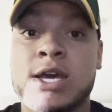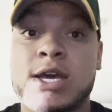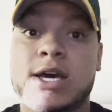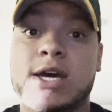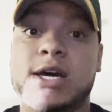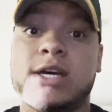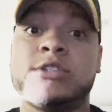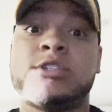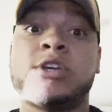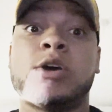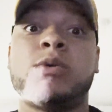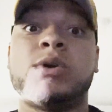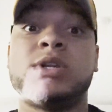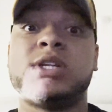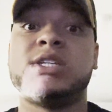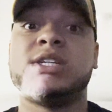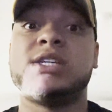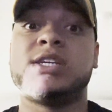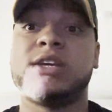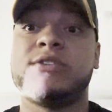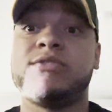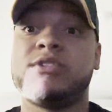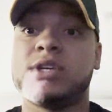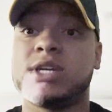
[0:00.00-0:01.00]
Uh, so I wanted
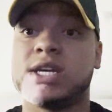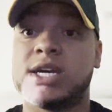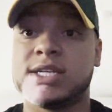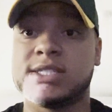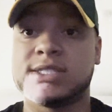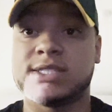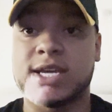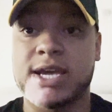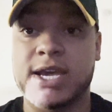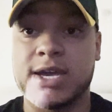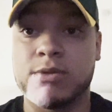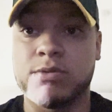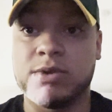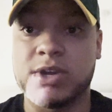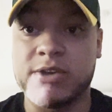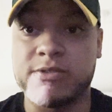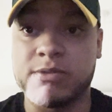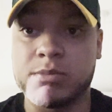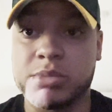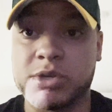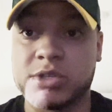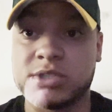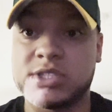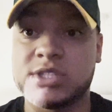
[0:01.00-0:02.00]
to give you guys that. We
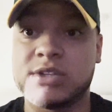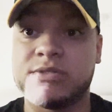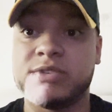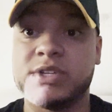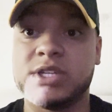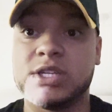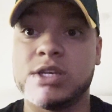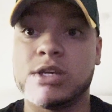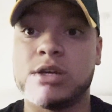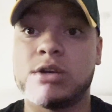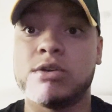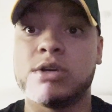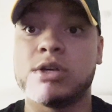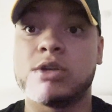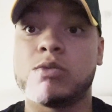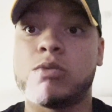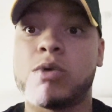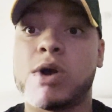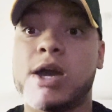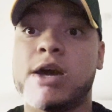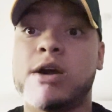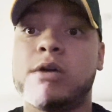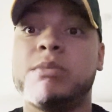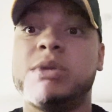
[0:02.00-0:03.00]
haven't posted a video in a
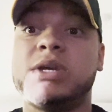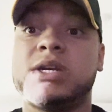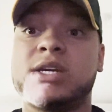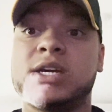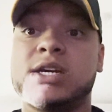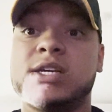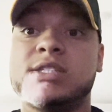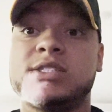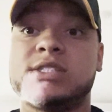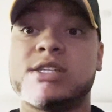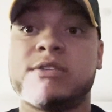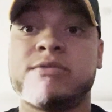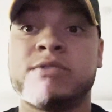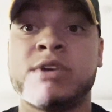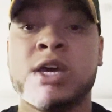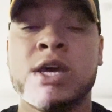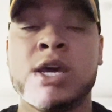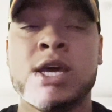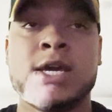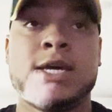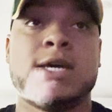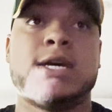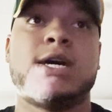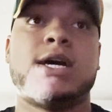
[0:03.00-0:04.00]
while because of
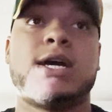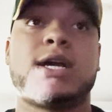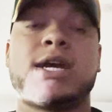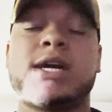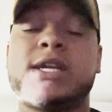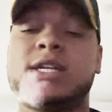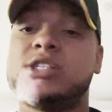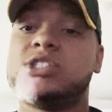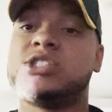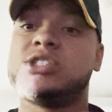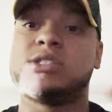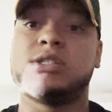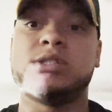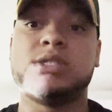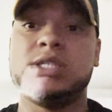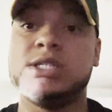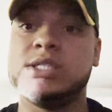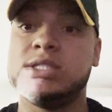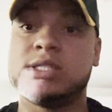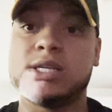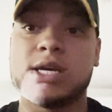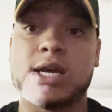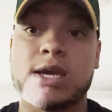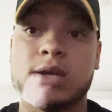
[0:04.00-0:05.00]
uh, kind of just
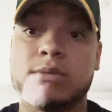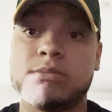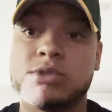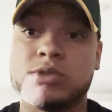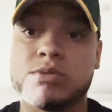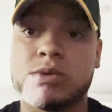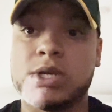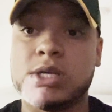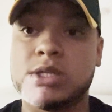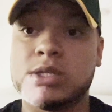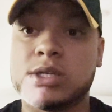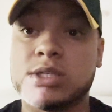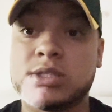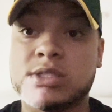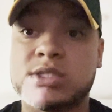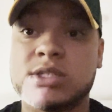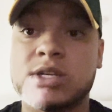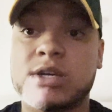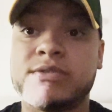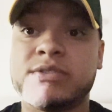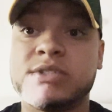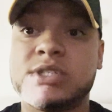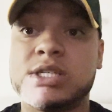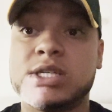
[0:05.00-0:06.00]
lead times, waiting on
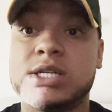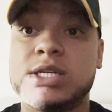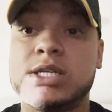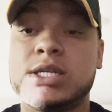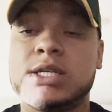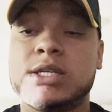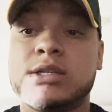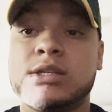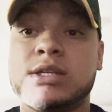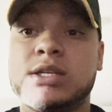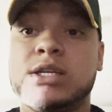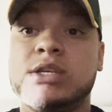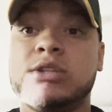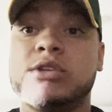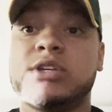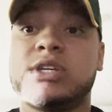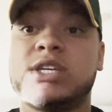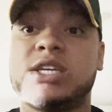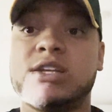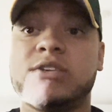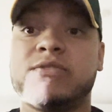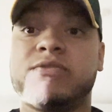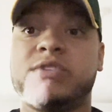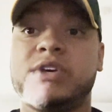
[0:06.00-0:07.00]
stuff to either
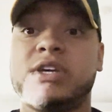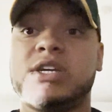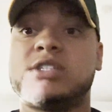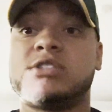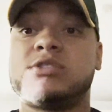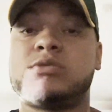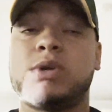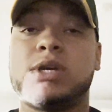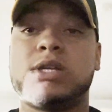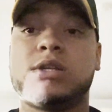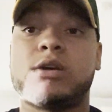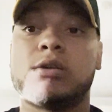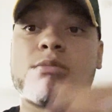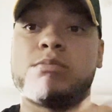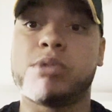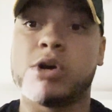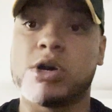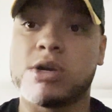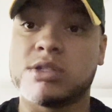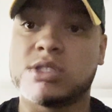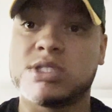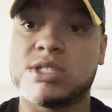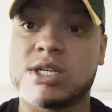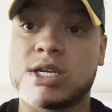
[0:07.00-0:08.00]
get fixed, waiting on
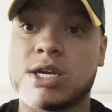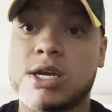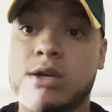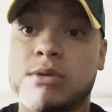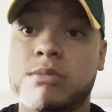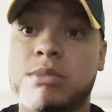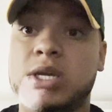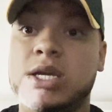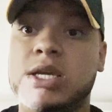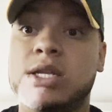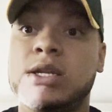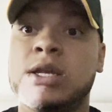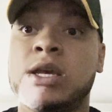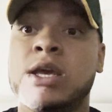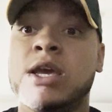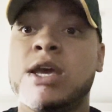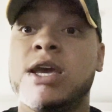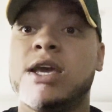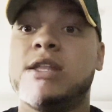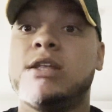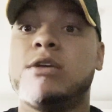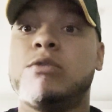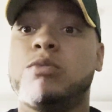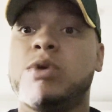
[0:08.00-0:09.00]
parts to come in,
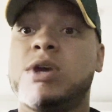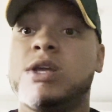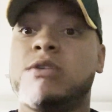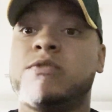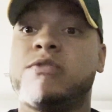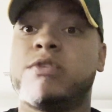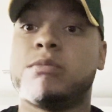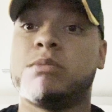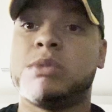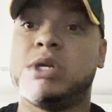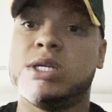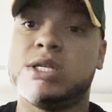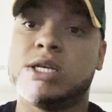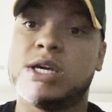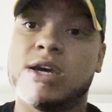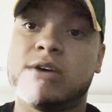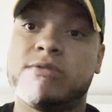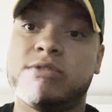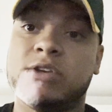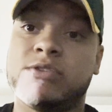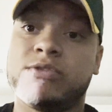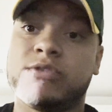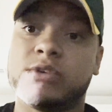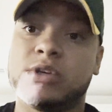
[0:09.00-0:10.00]
and then waiting for me to
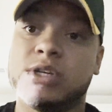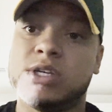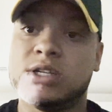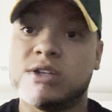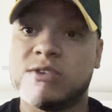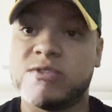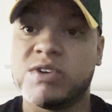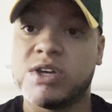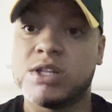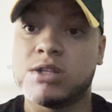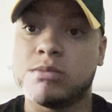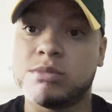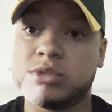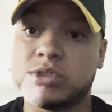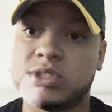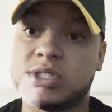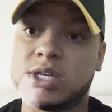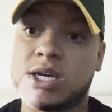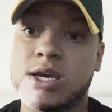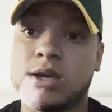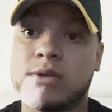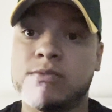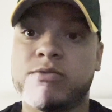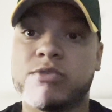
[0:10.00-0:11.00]
have the free and available
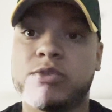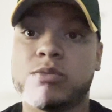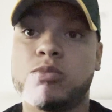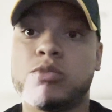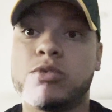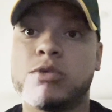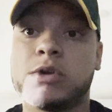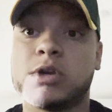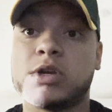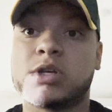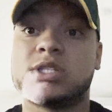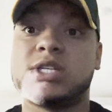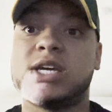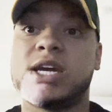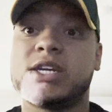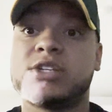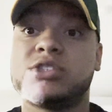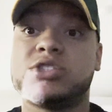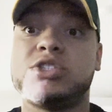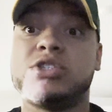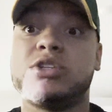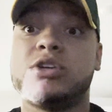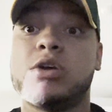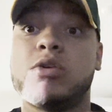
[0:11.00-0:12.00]
time from work to
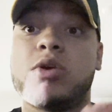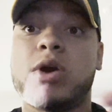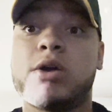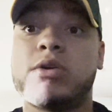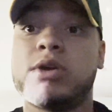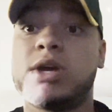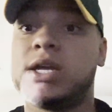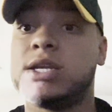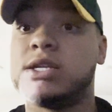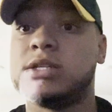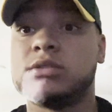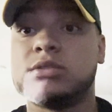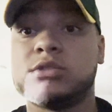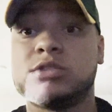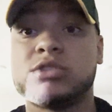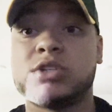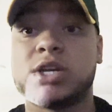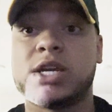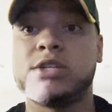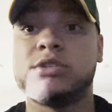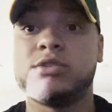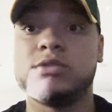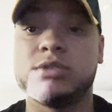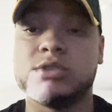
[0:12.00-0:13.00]
actually go out and
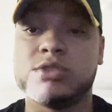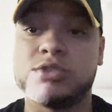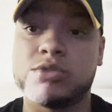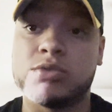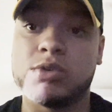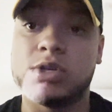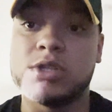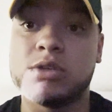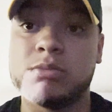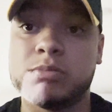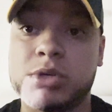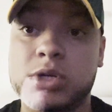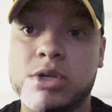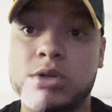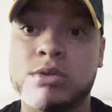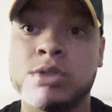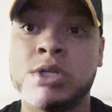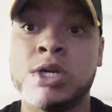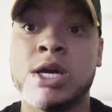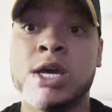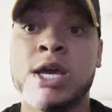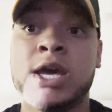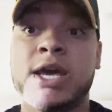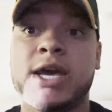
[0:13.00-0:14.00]
try to enjoy the
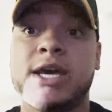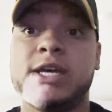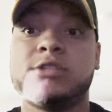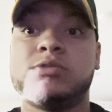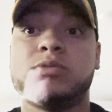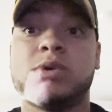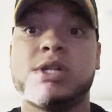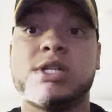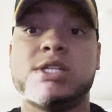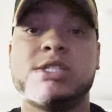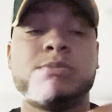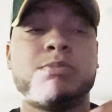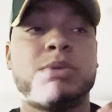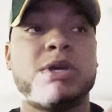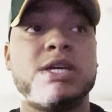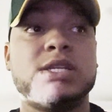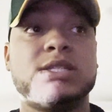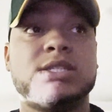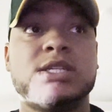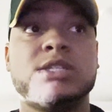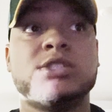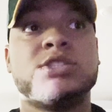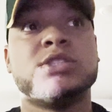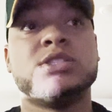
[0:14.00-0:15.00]
boat, as well as pay
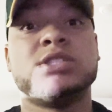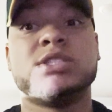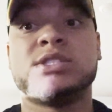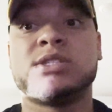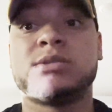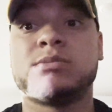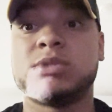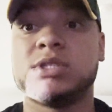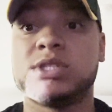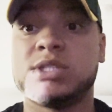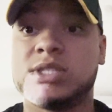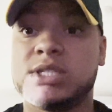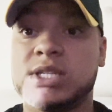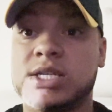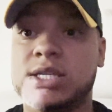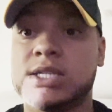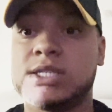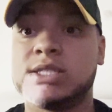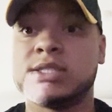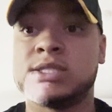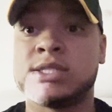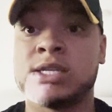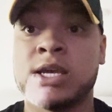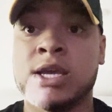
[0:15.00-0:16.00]
attention to some of the
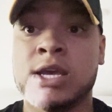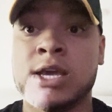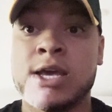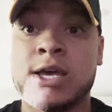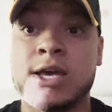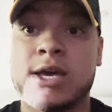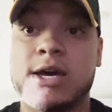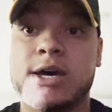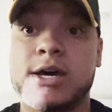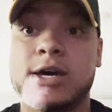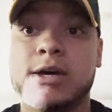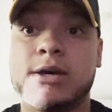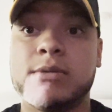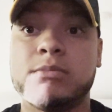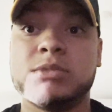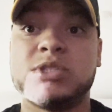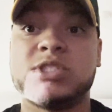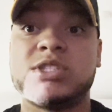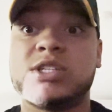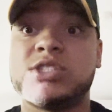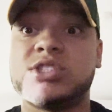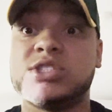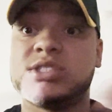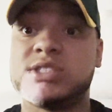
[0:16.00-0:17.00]
things um,
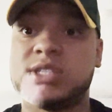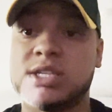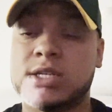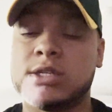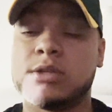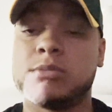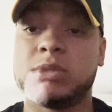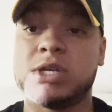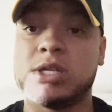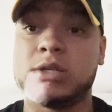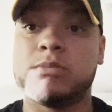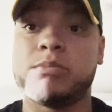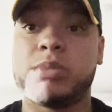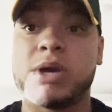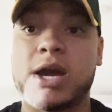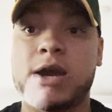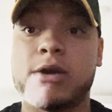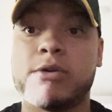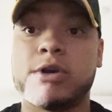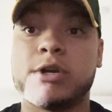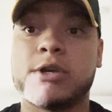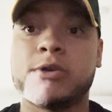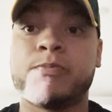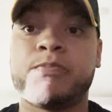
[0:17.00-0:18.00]
such as the intermittent
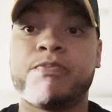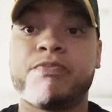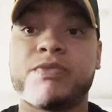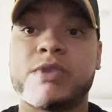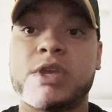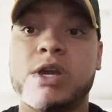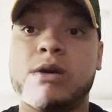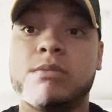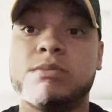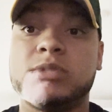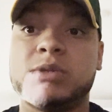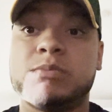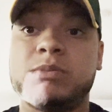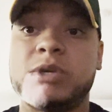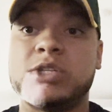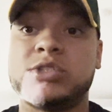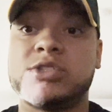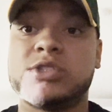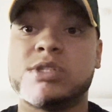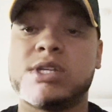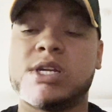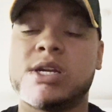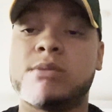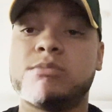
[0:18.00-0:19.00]
power um, to make
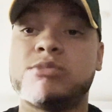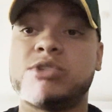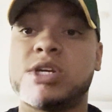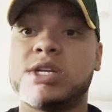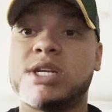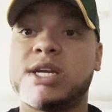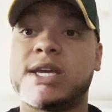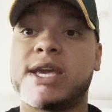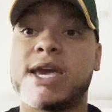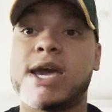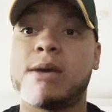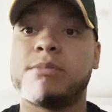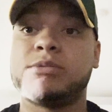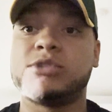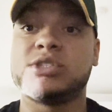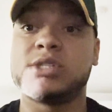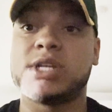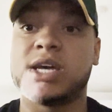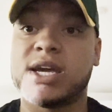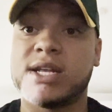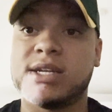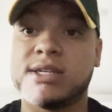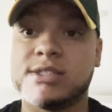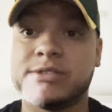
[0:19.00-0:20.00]
sure that I'm trying to capture
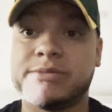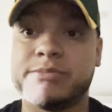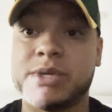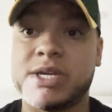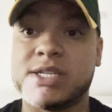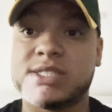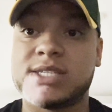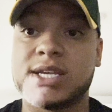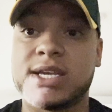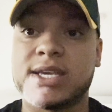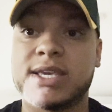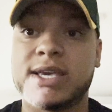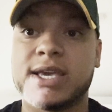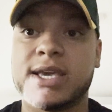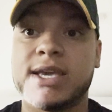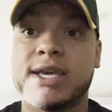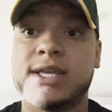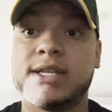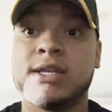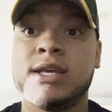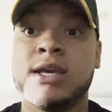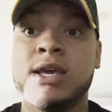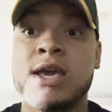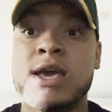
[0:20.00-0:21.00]
that as best I
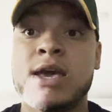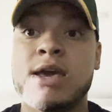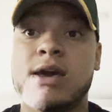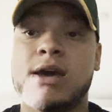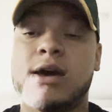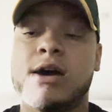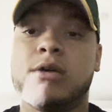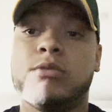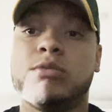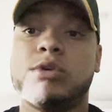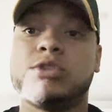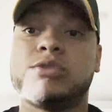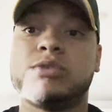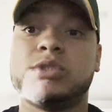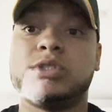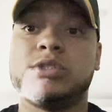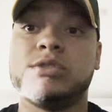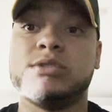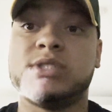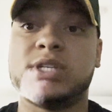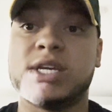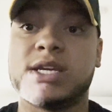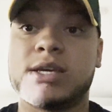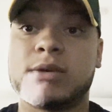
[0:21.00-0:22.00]
can uh, once we
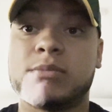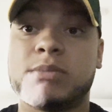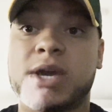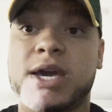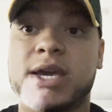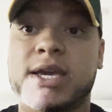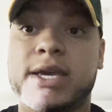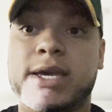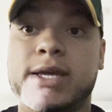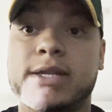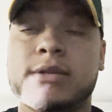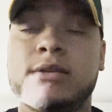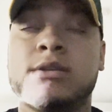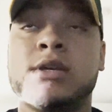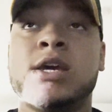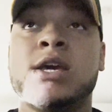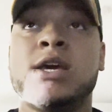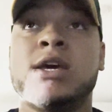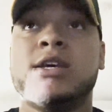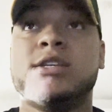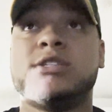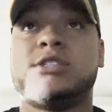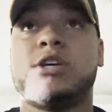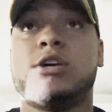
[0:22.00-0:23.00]
do take it back in.
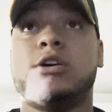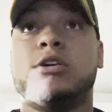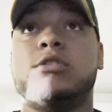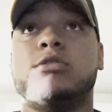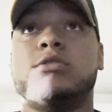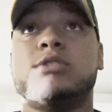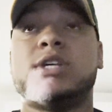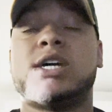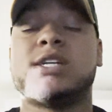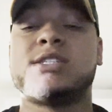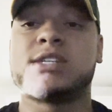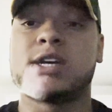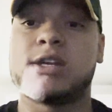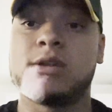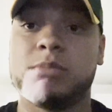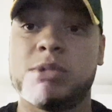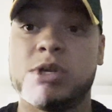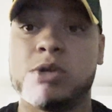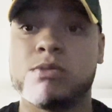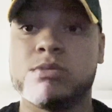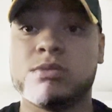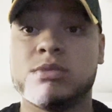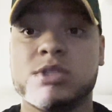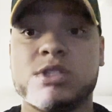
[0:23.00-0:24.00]
So that's kind of
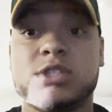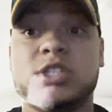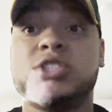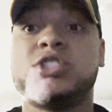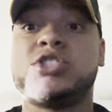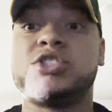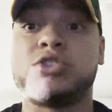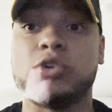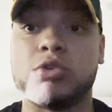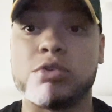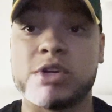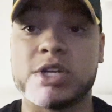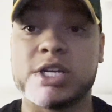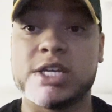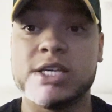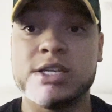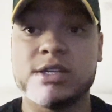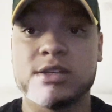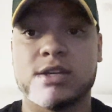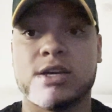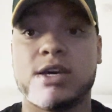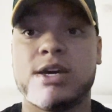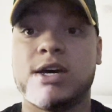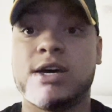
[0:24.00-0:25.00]
been the story.
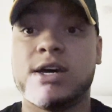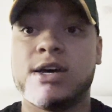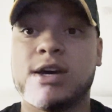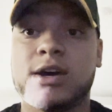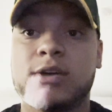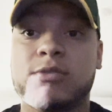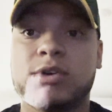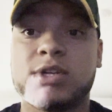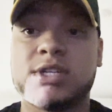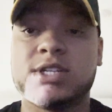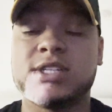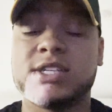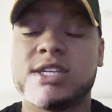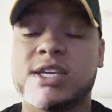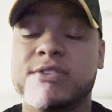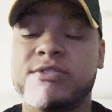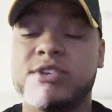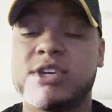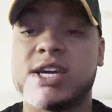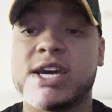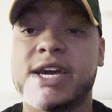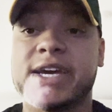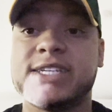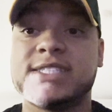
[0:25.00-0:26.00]
Uh, I wanted to give
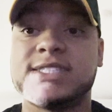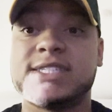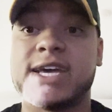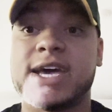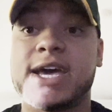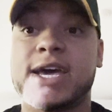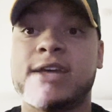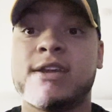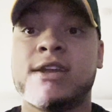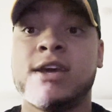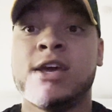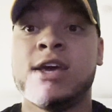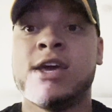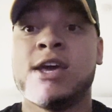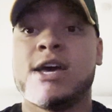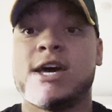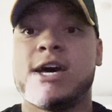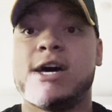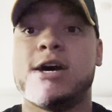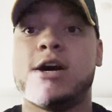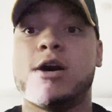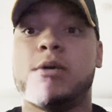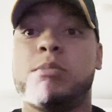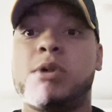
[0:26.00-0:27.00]
you guys that,
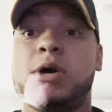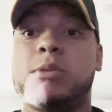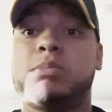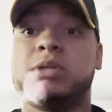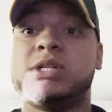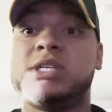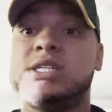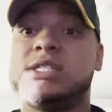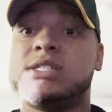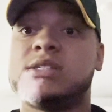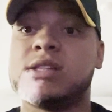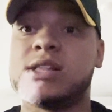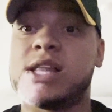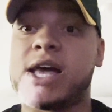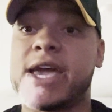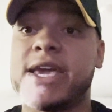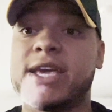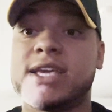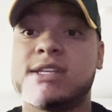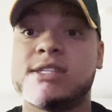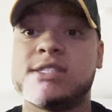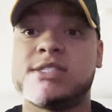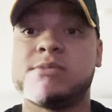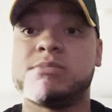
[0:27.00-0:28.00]
um, but please
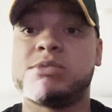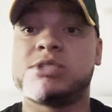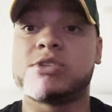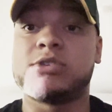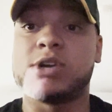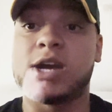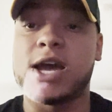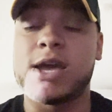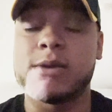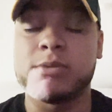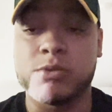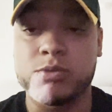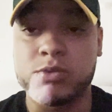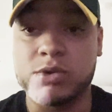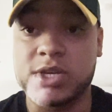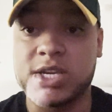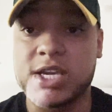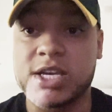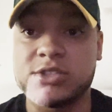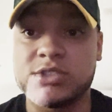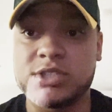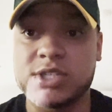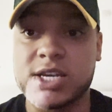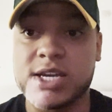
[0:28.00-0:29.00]
like and subscribe, and we'll
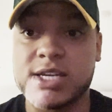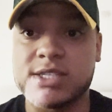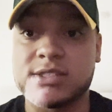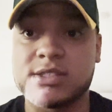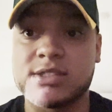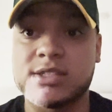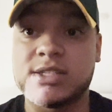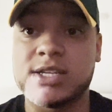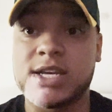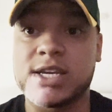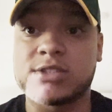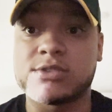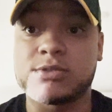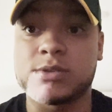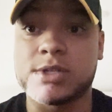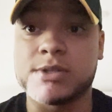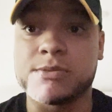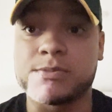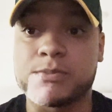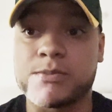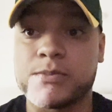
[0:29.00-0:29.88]
catch you guys on the next one.